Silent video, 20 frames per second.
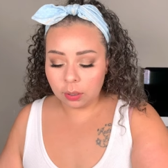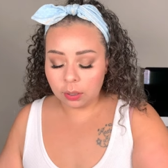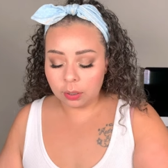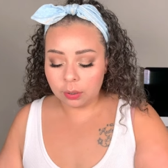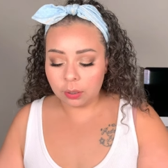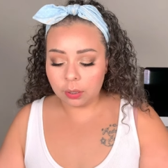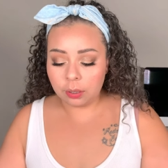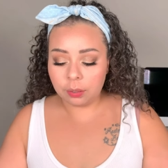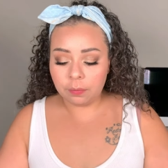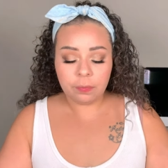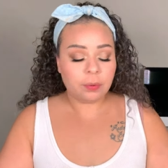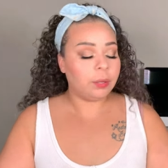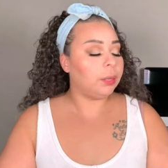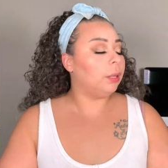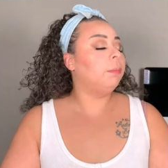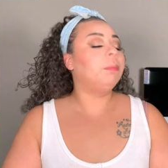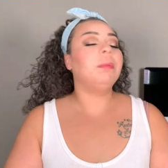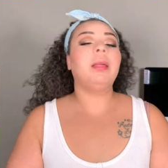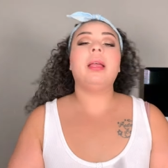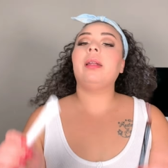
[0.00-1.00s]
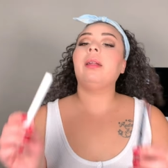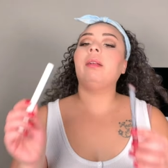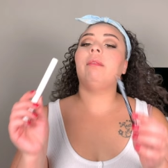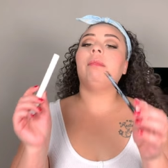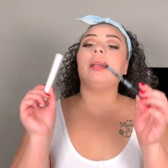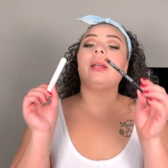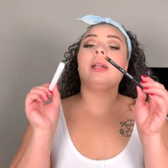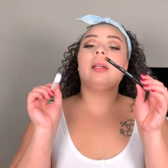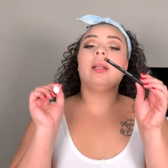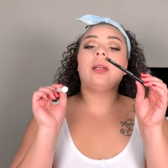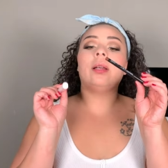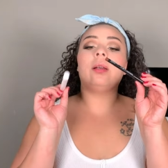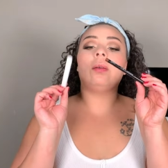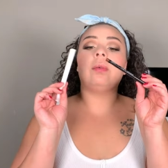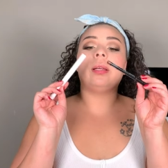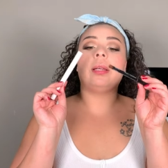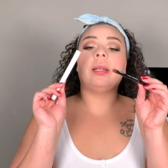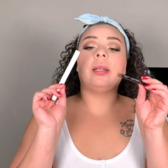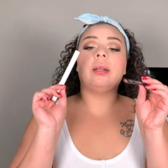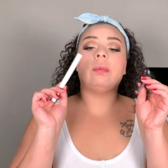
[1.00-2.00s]
And then for lip liner, we're going to
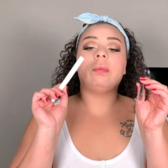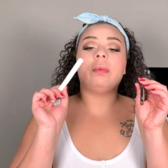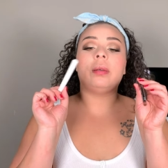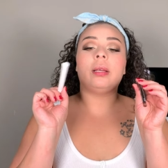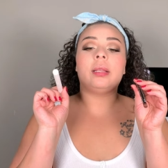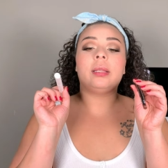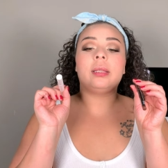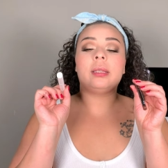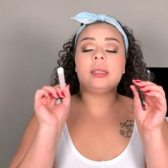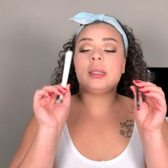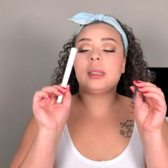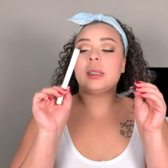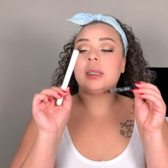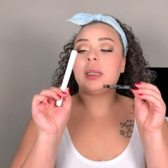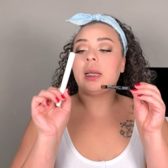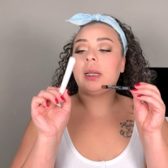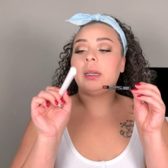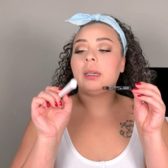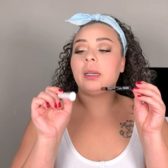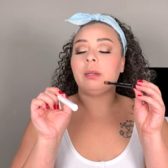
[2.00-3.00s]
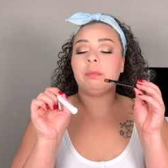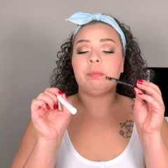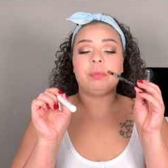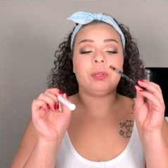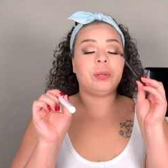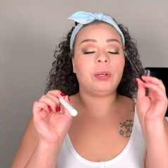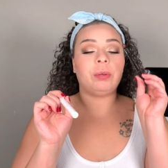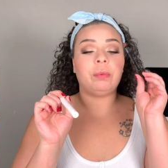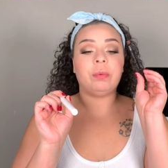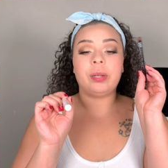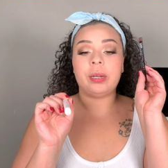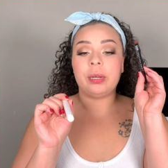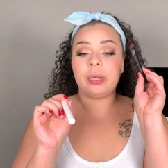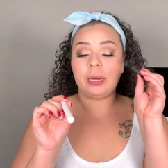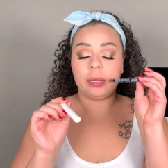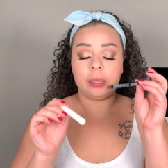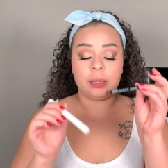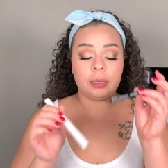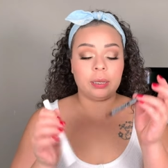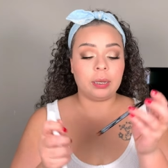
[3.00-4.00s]
go in with the Undone Beauty one
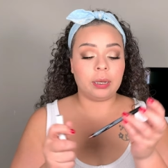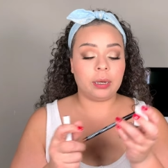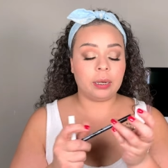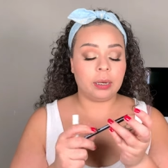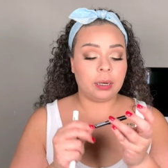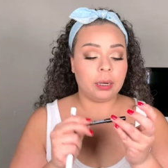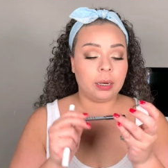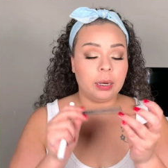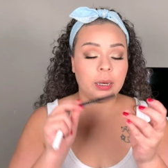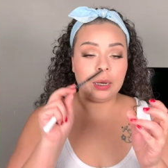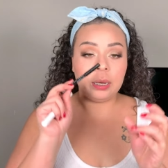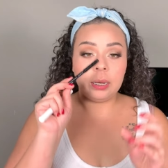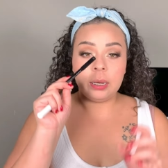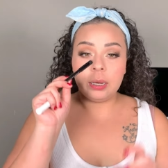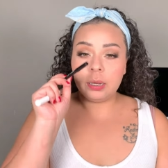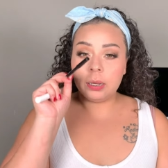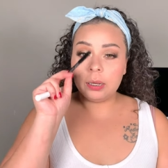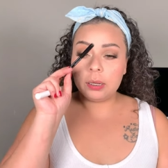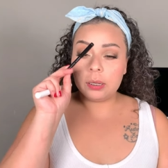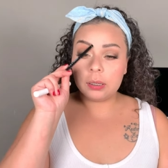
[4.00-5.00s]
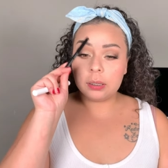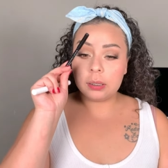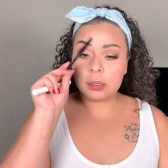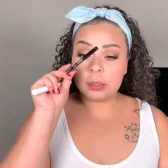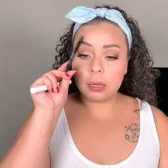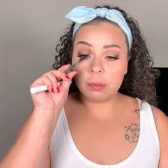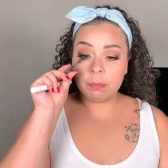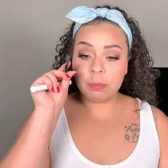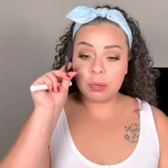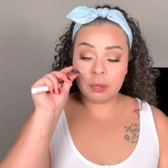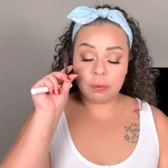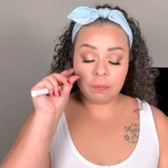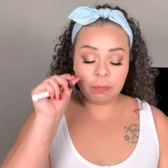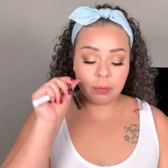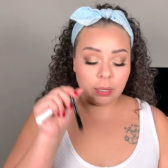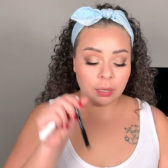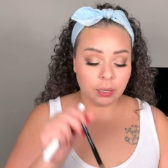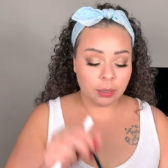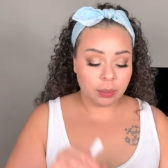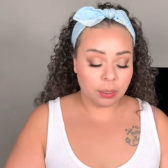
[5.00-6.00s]
and then some of
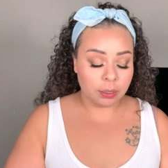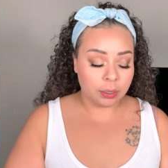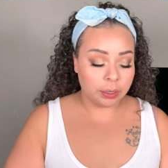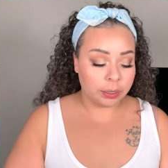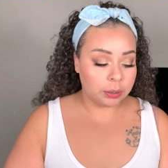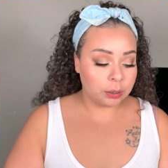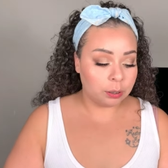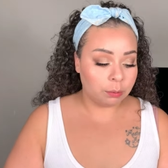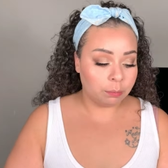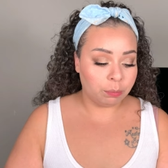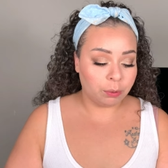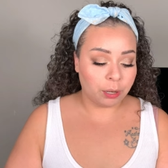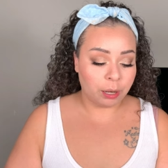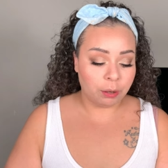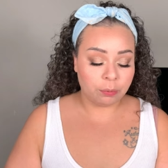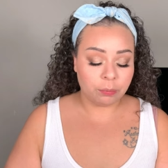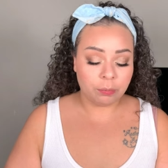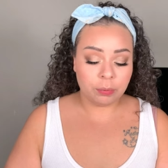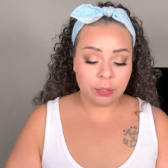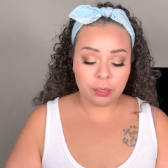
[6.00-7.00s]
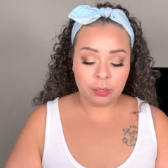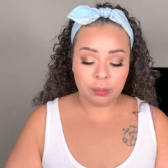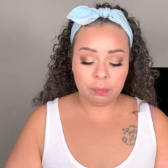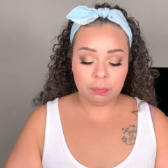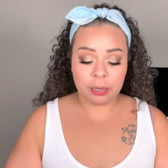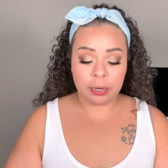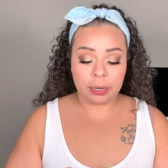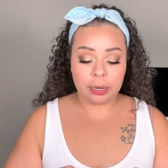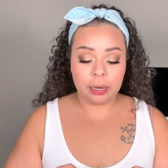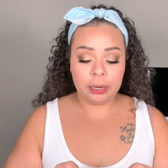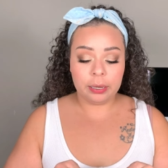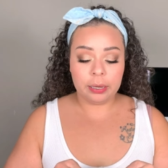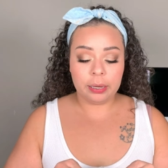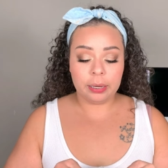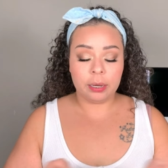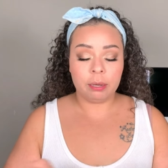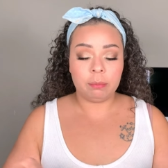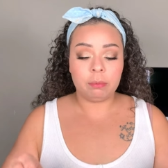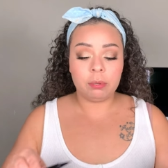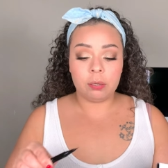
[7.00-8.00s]
the NYX brown one. But I got to
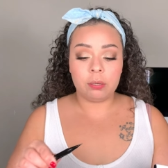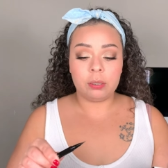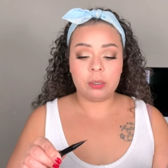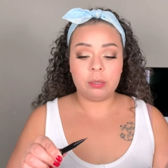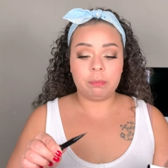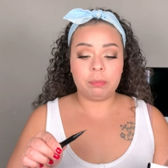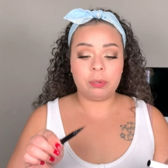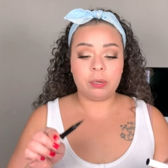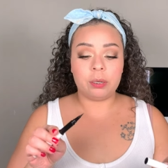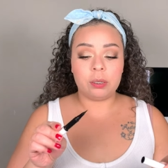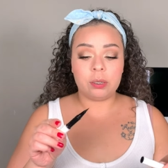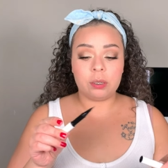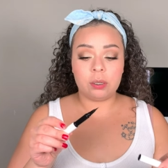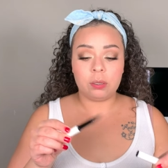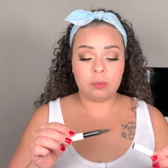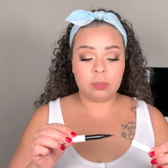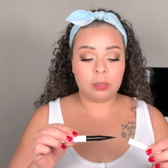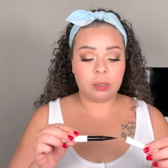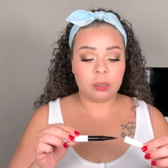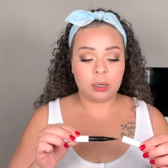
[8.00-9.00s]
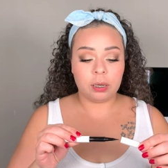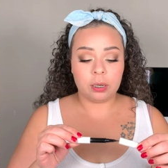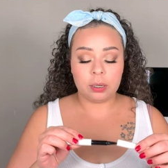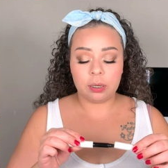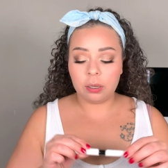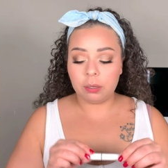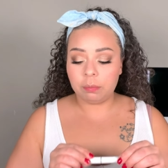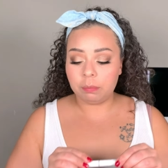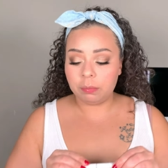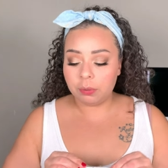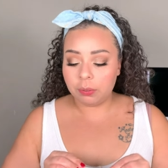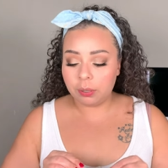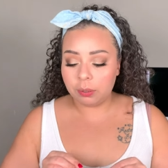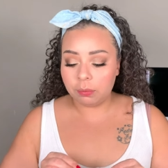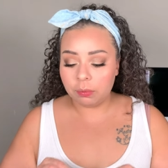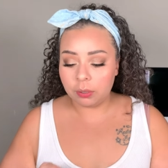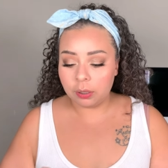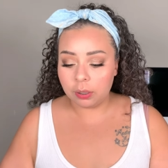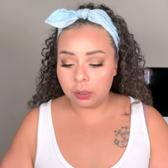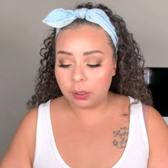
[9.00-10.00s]
get up close and personal with the Undone Beauty
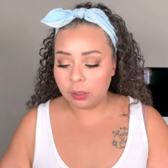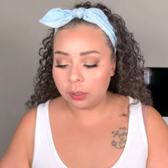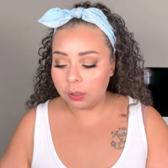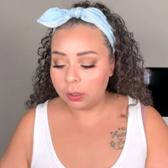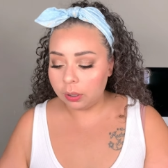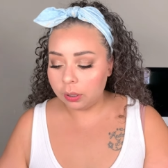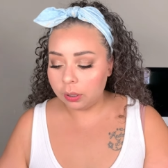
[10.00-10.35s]
one.